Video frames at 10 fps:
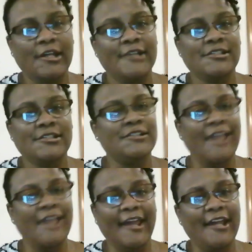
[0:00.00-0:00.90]

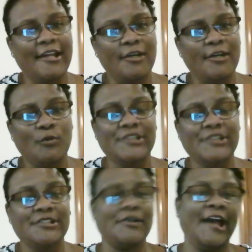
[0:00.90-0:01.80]
Today, we
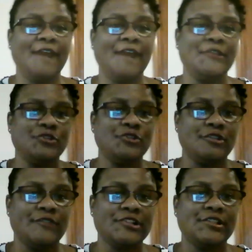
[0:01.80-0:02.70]
still have those
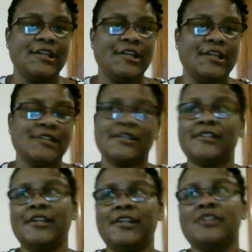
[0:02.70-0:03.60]
universities. They
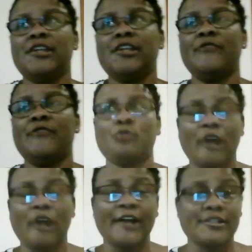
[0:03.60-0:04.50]
teach even
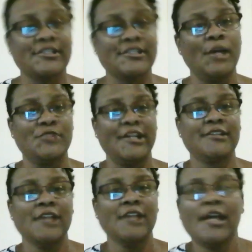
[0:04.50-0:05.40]
broader
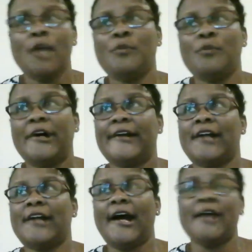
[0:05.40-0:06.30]
subjects, but
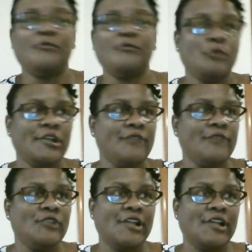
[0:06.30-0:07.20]
I really
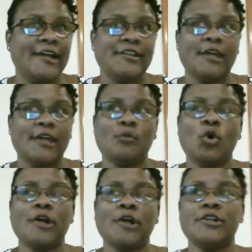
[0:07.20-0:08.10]
feel like they're
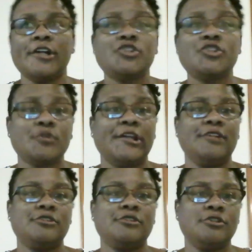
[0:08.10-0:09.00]
more
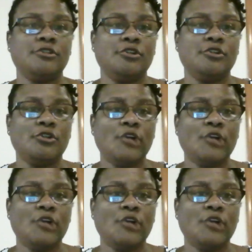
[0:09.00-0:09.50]
nurturing to